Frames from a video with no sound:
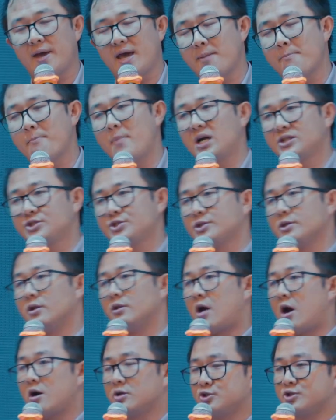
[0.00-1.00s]
a much
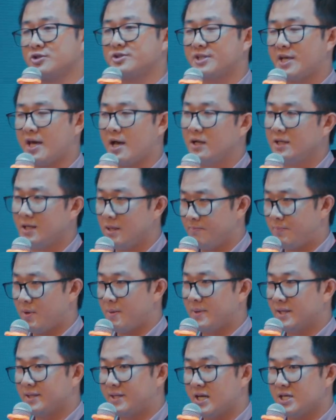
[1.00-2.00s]
larger scale
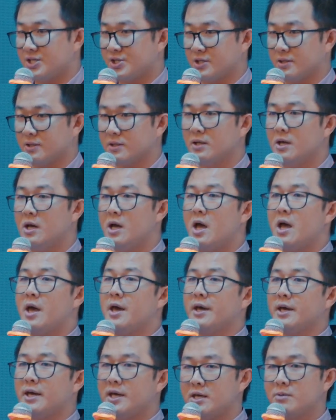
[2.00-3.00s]
implementation
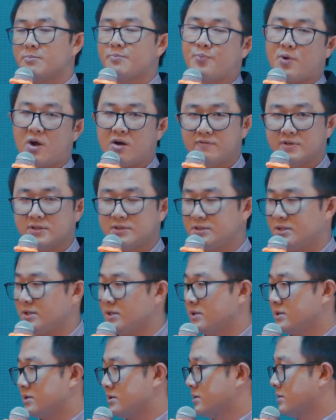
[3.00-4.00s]
in
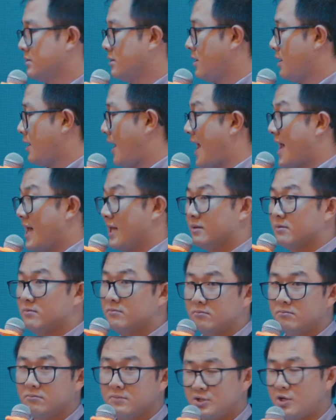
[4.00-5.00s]
provinces
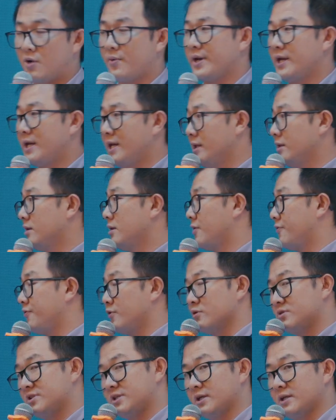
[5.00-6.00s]
and, in a
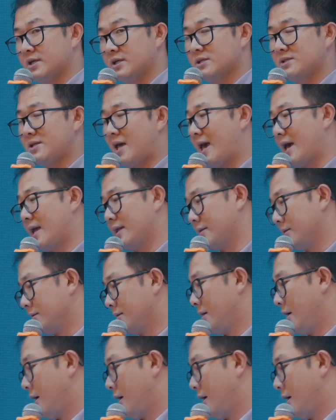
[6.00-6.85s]
few cities and